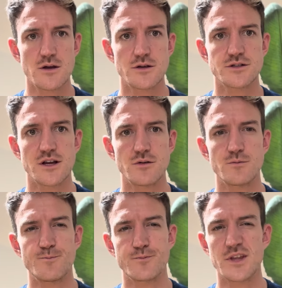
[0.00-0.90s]
So
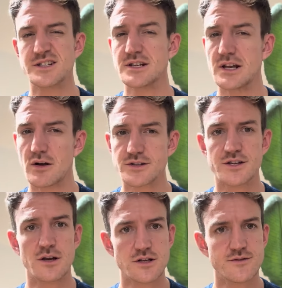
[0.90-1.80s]
there's lots
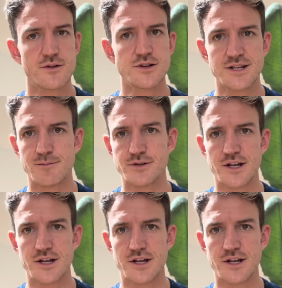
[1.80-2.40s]
and lots of other examples.